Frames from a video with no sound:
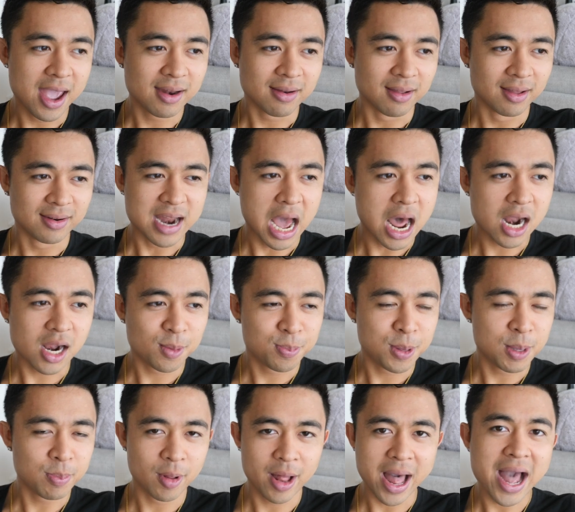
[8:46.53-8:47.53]
And not a lot of
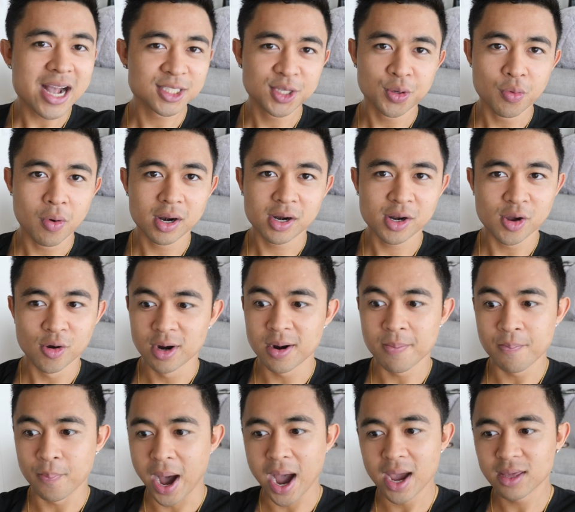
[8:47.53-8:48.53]
people actually wanna go ahead
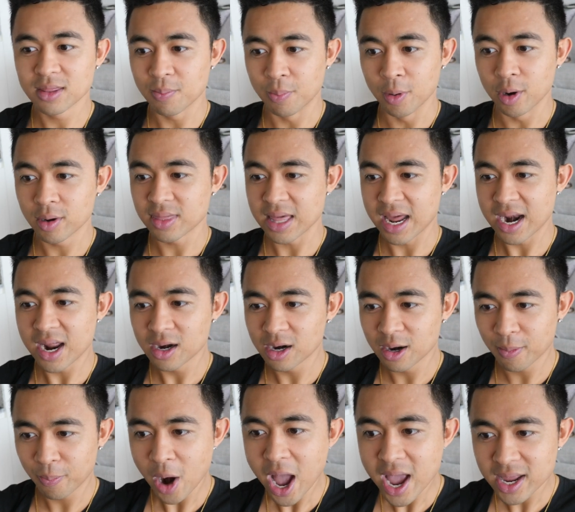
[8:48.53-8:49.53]
and buy the book that I
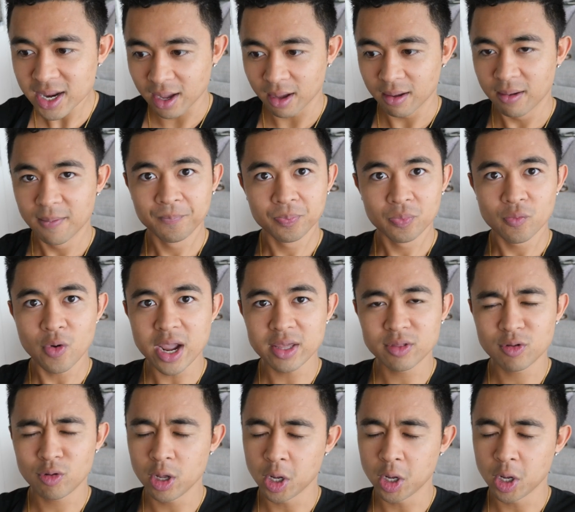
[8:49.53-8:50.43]
ended up writing, right? And they're